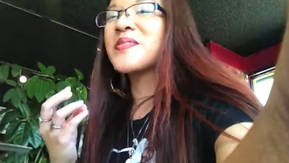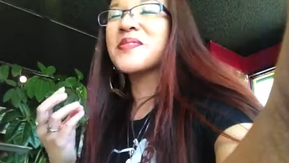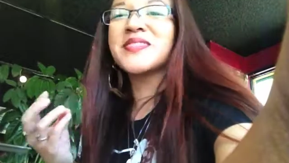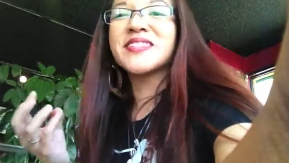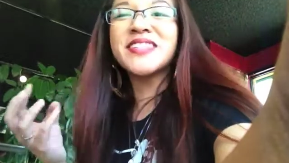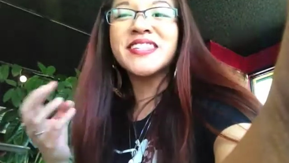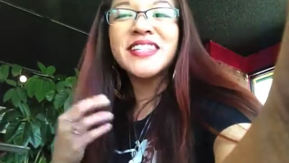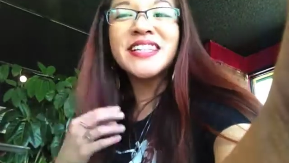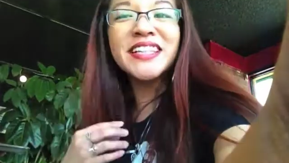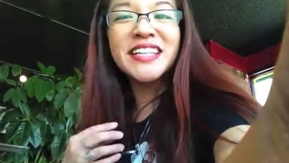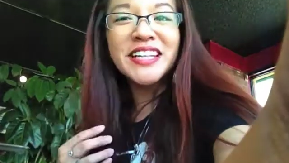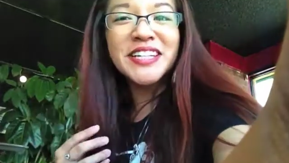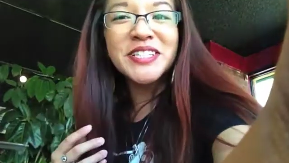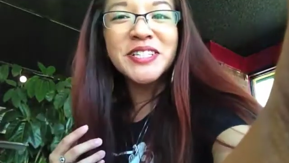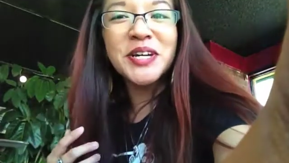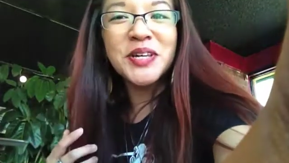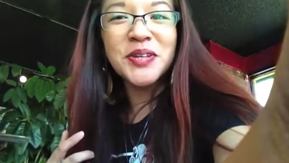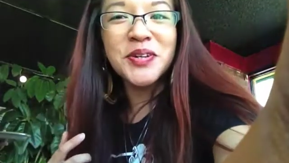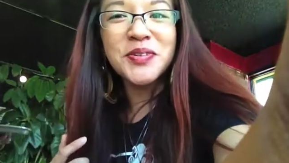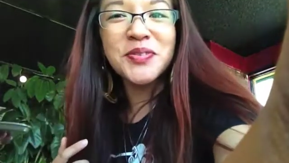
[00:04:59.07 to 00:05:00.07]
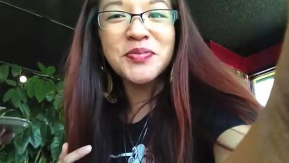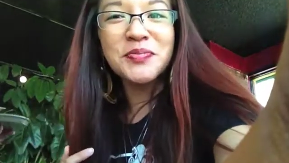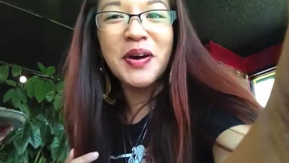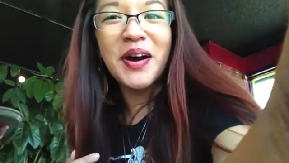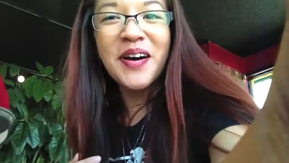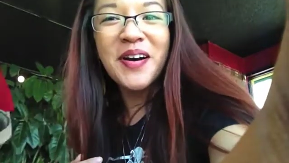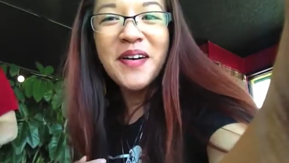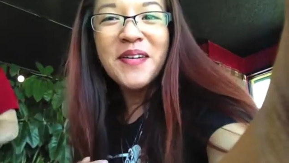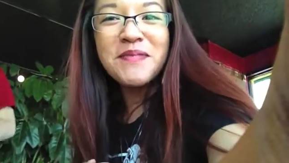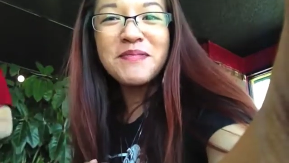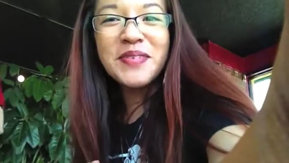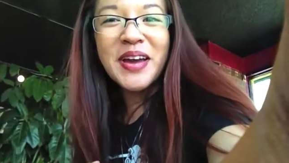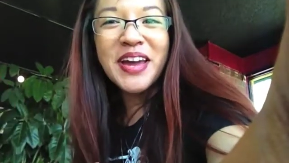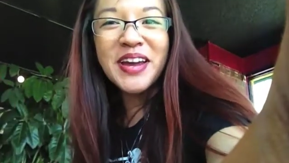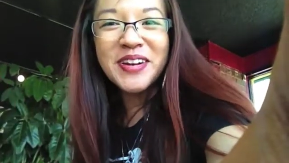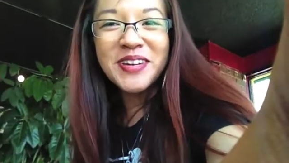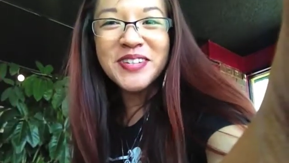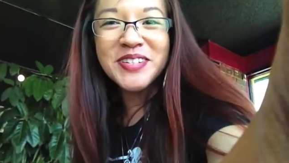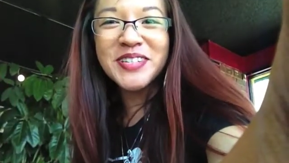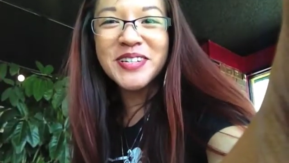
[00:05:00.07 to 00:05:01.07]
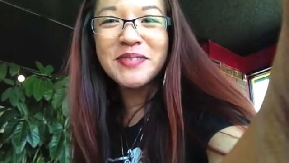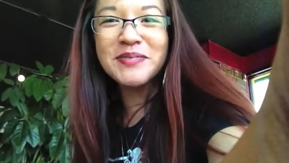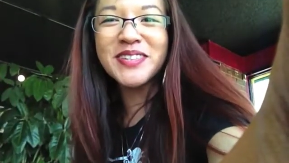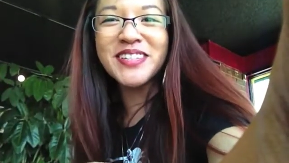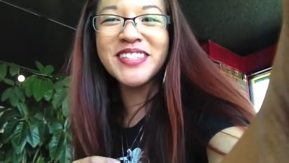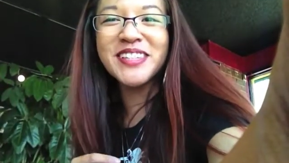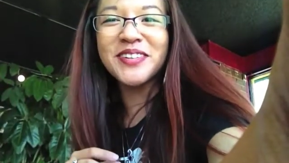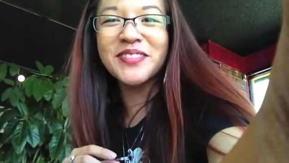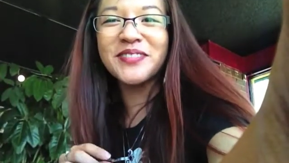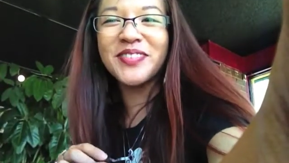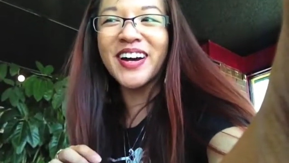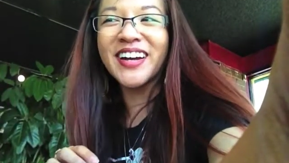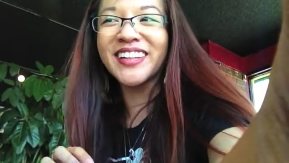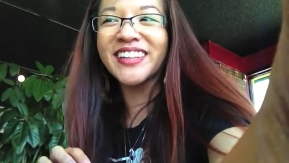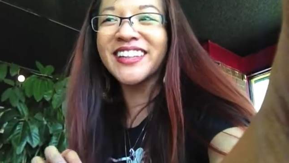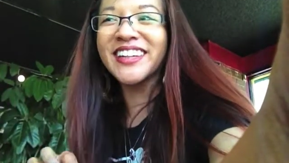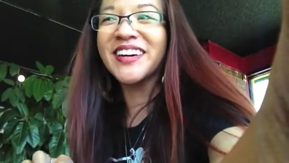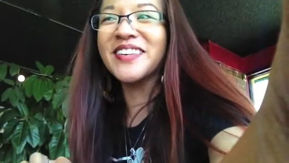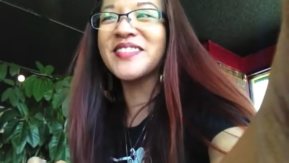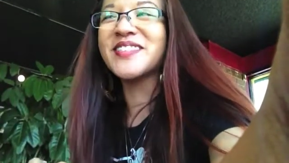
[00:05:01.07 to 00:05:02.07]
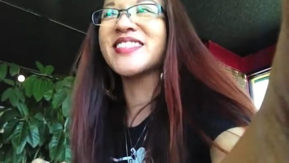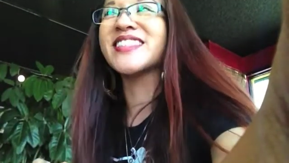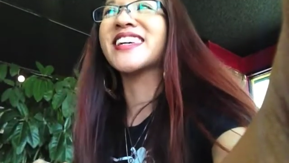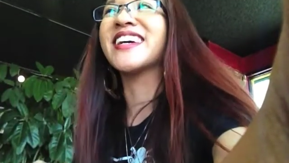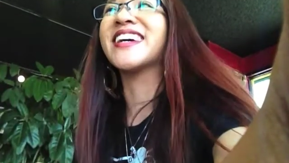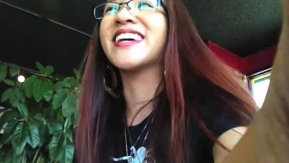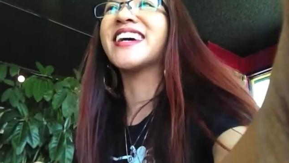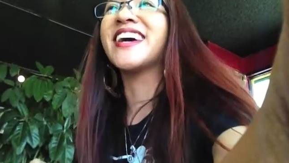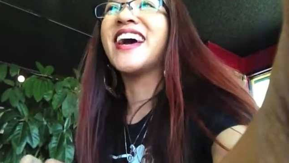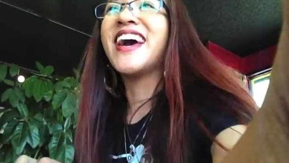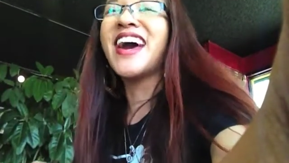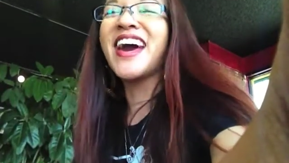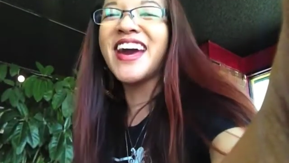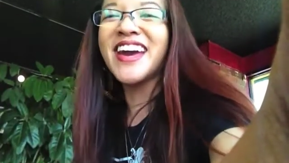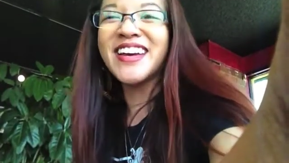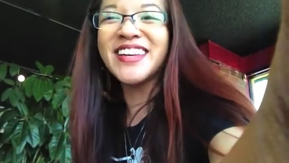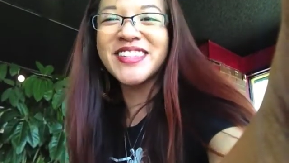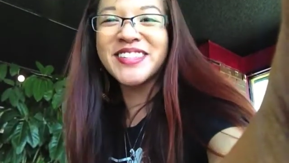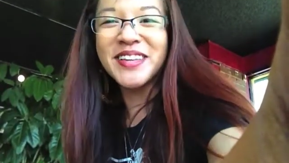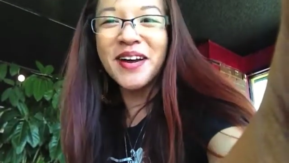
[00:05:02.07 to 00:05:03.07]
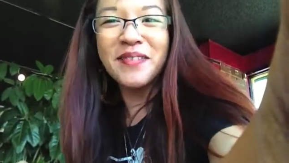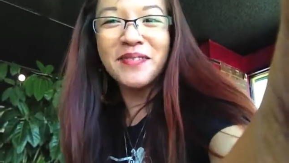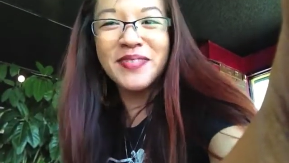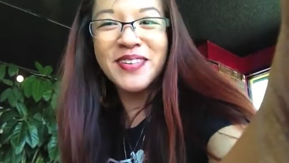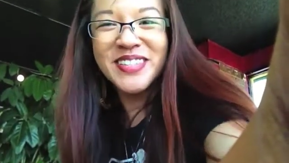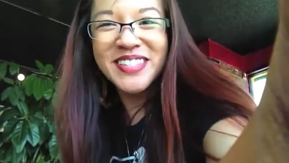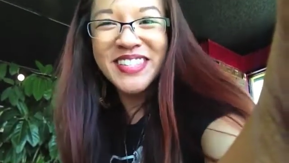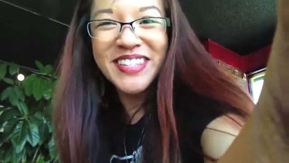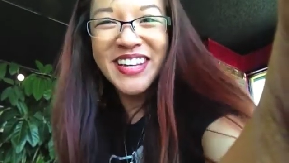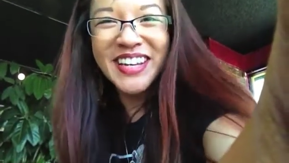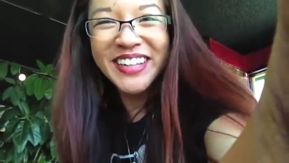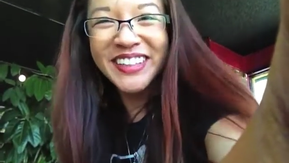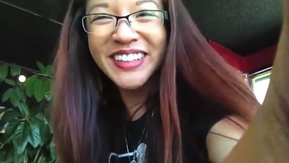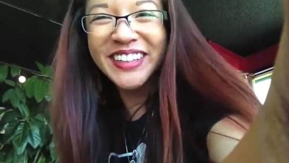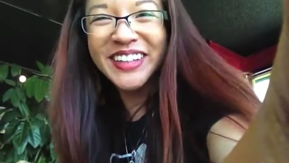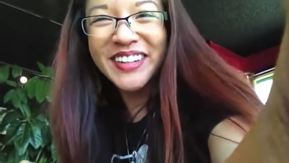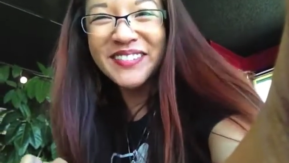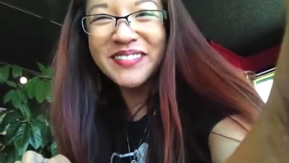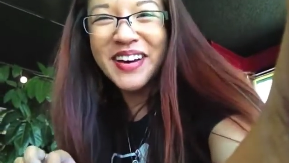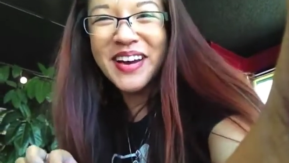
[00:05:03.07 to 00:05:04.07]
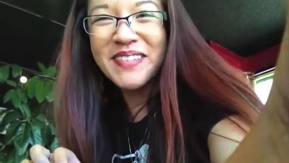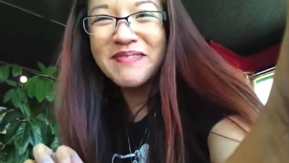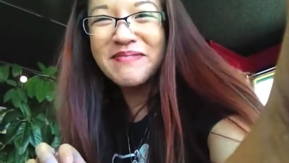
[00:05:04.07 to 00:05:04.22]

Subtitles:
stealing each other's mayorships until finally I was like, hey, stop stealing my